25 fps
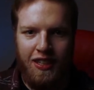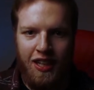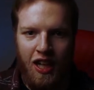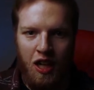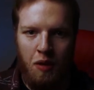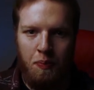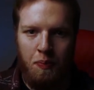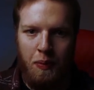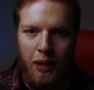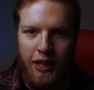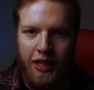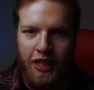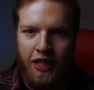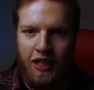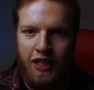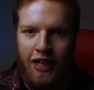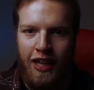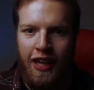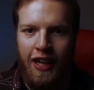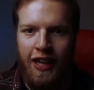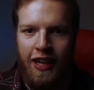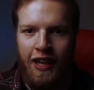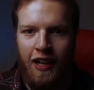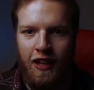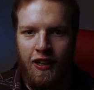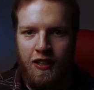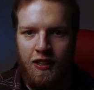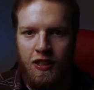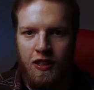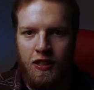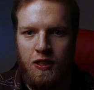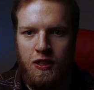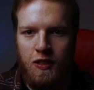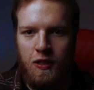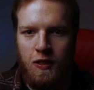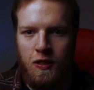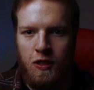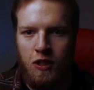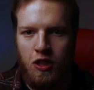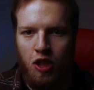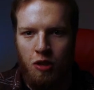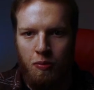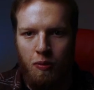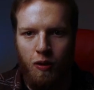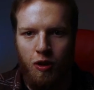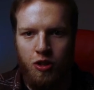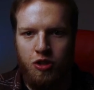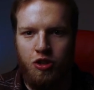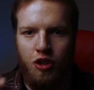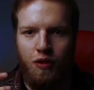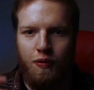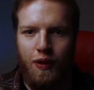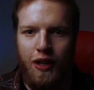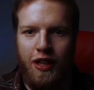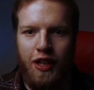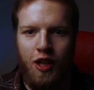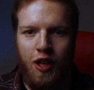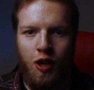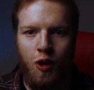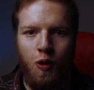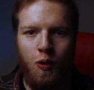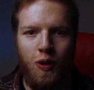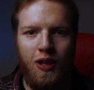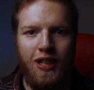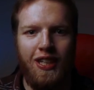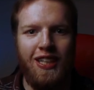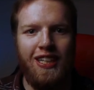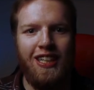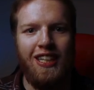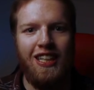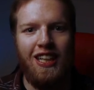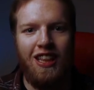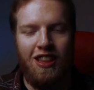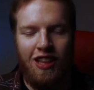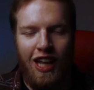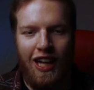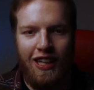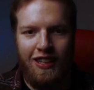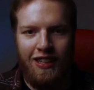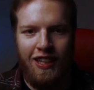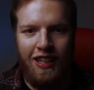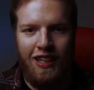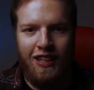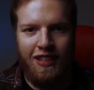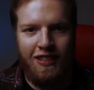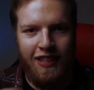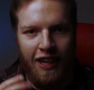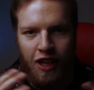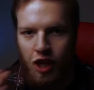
at making a commercial video like this.